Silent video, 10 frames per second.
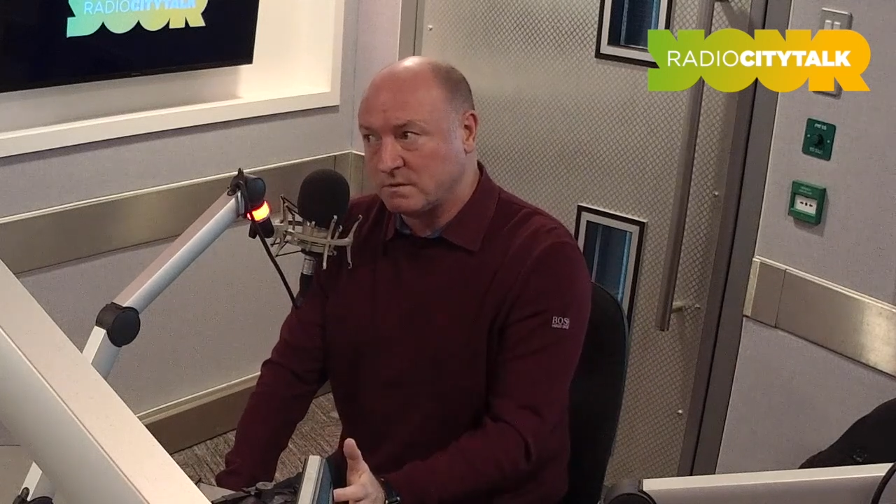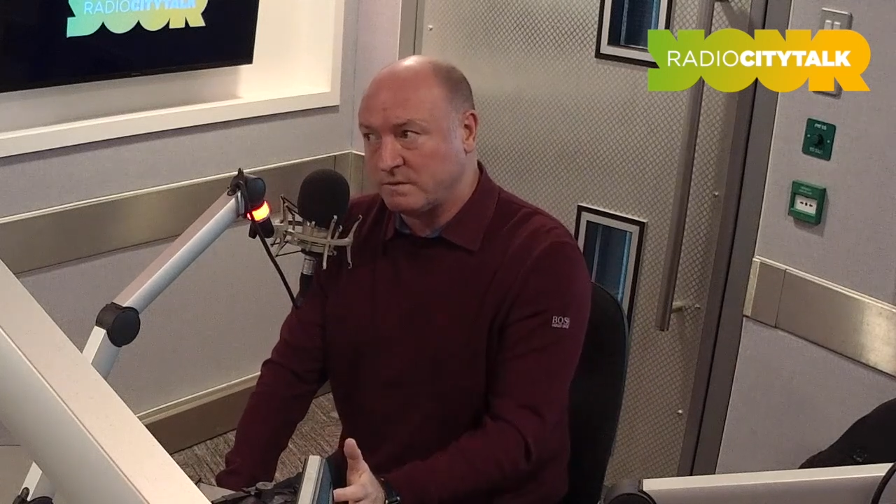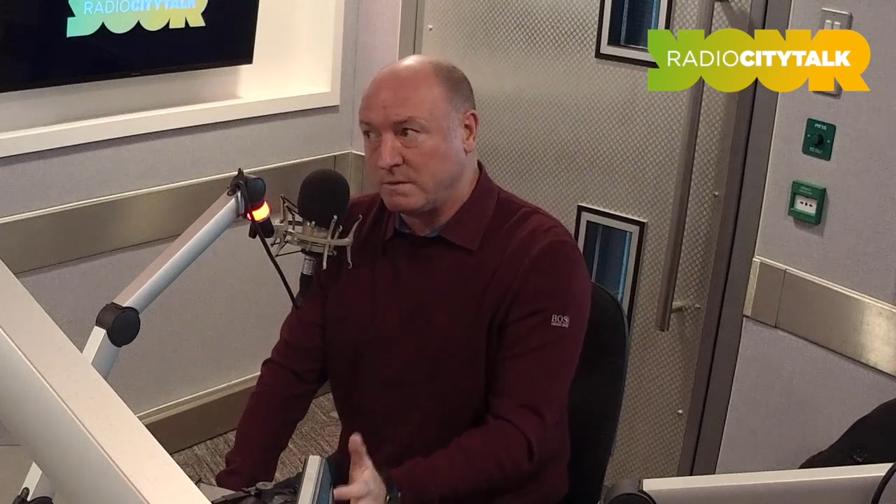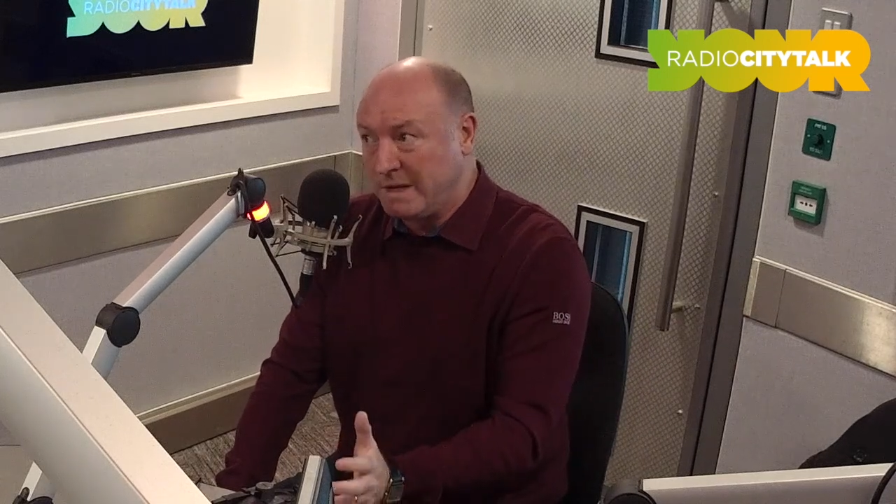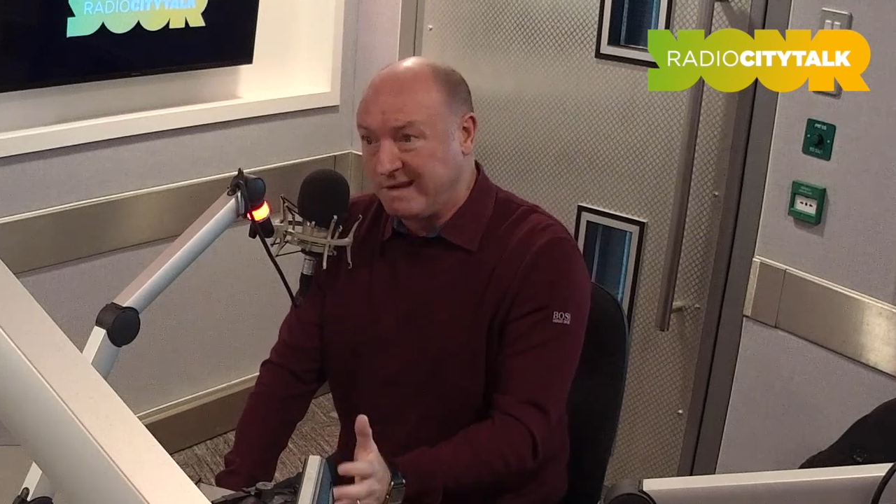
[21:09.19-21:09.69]

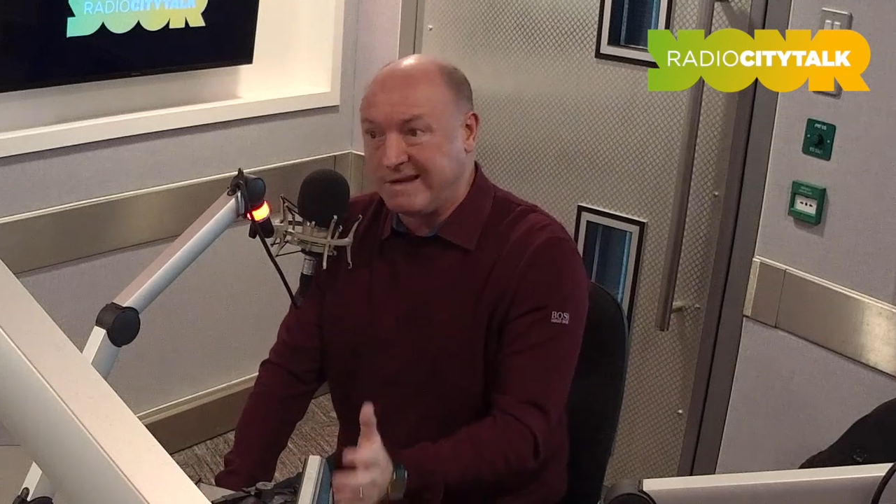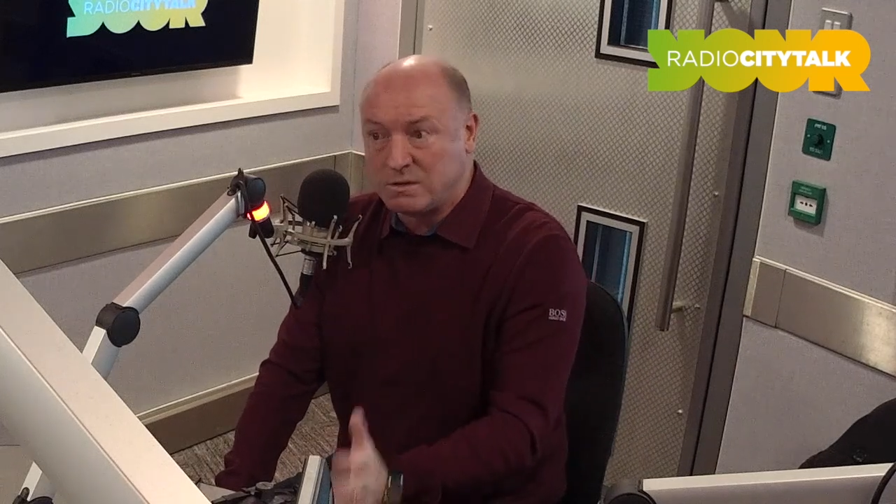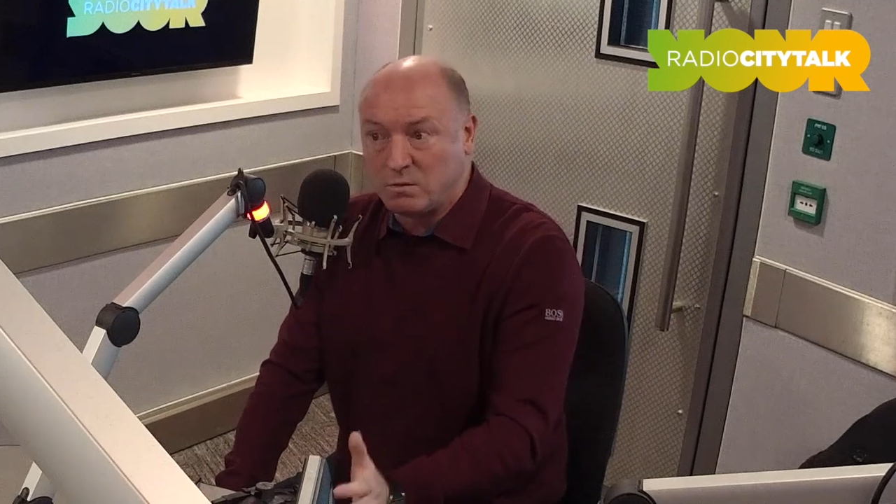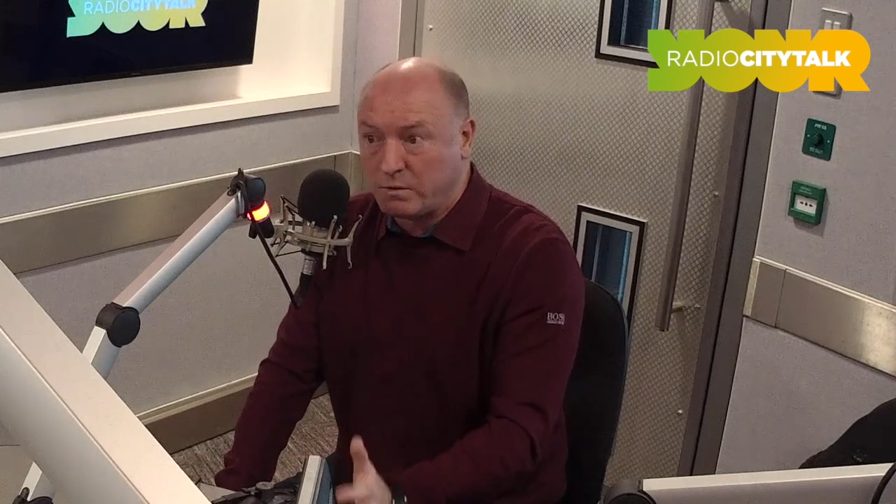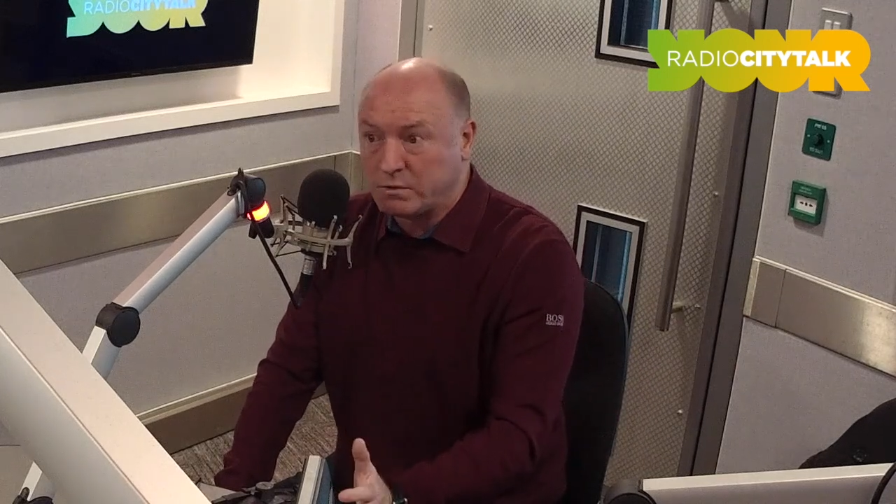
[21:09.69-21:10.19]
for me
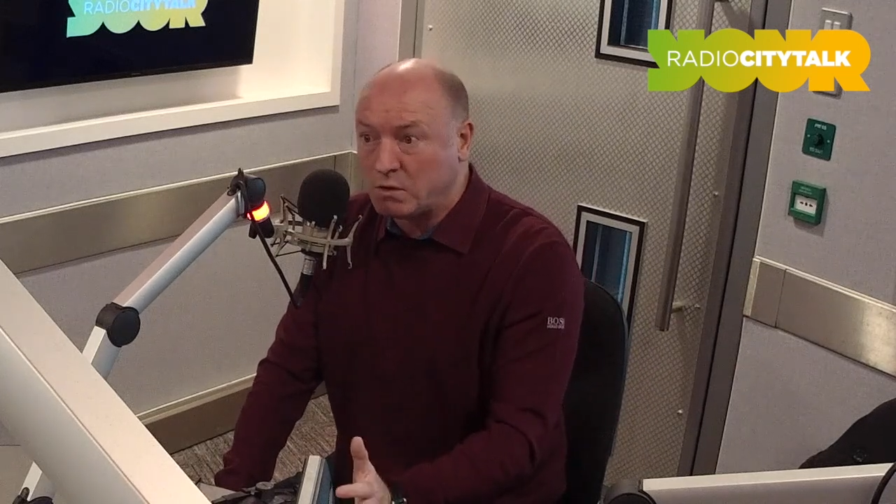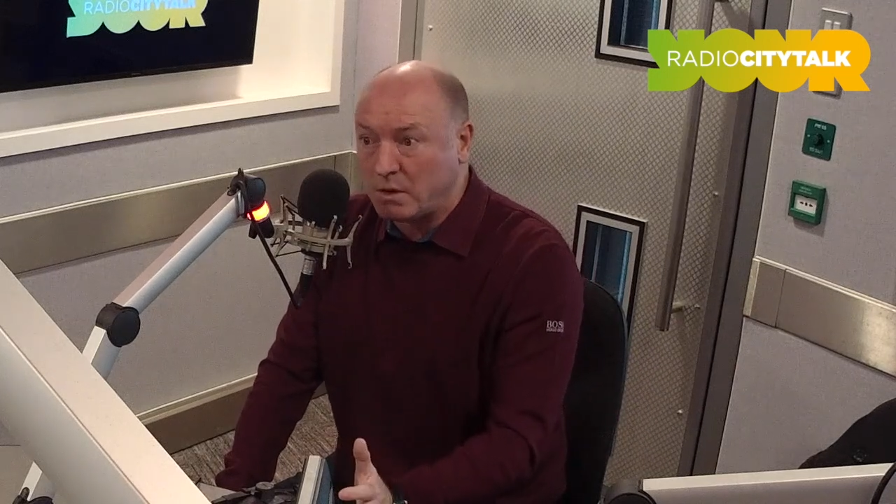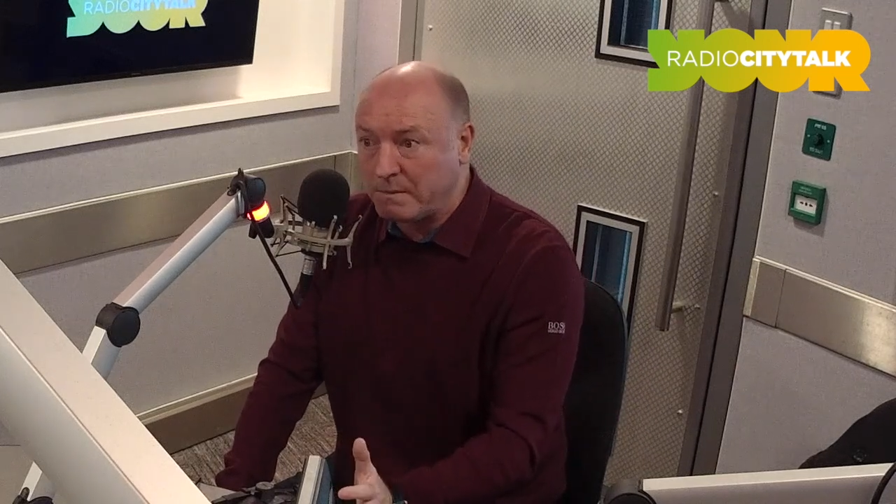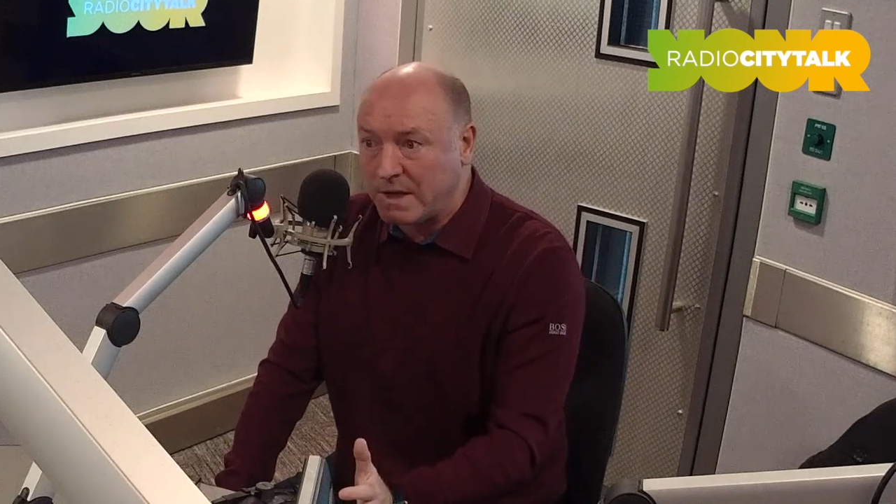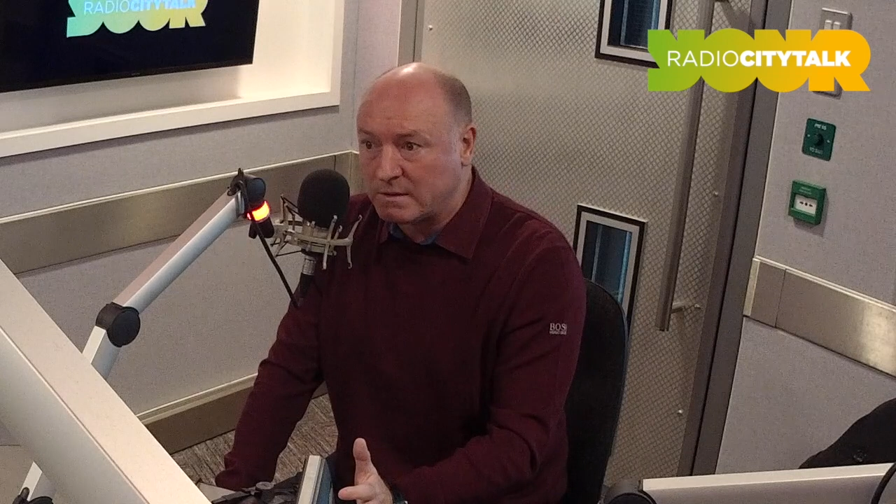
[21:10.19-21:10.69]
that's what it was
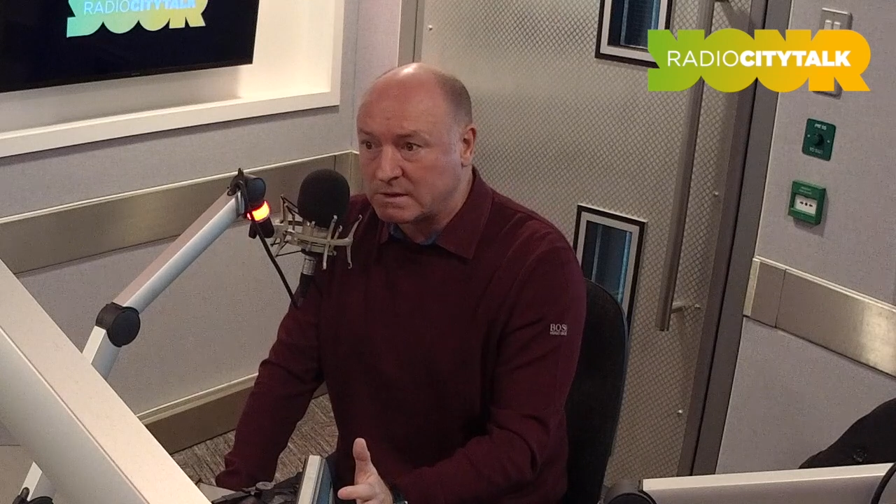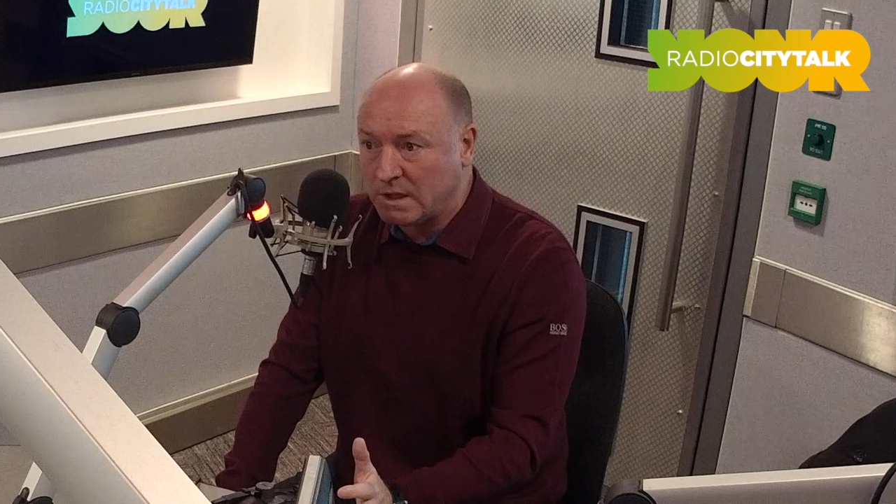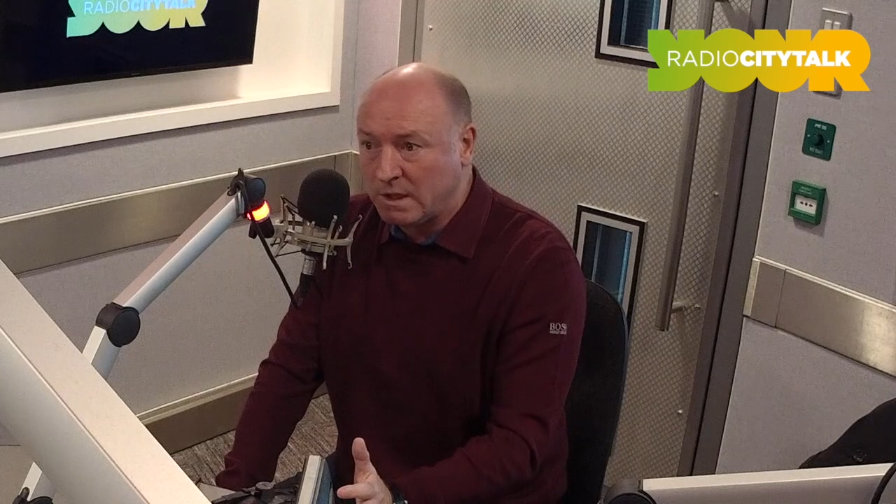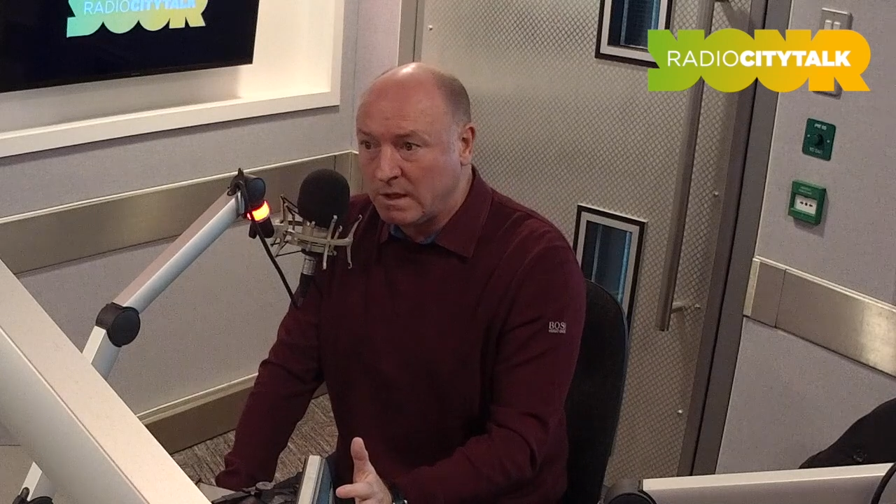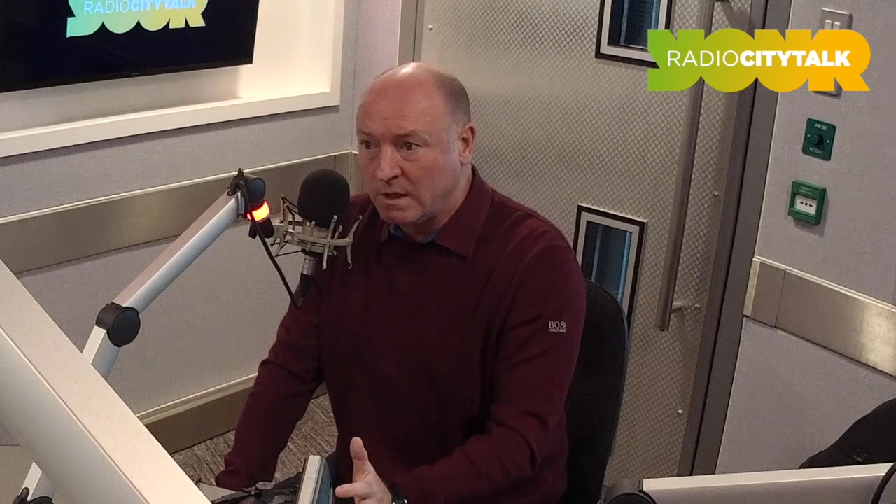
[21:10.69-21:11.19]
all about.
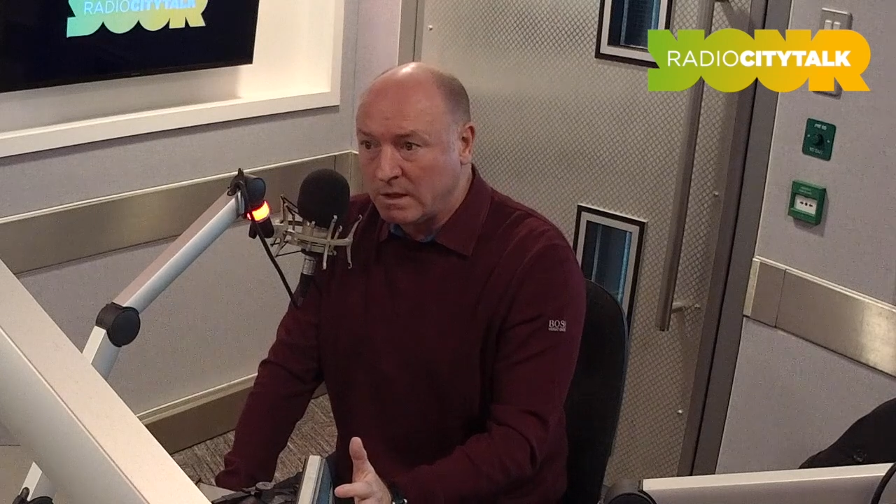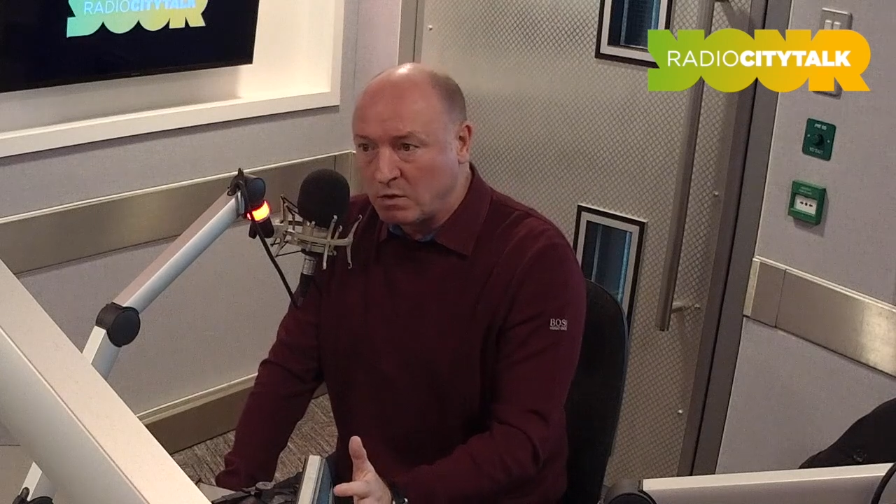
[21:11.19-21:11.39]
Mm.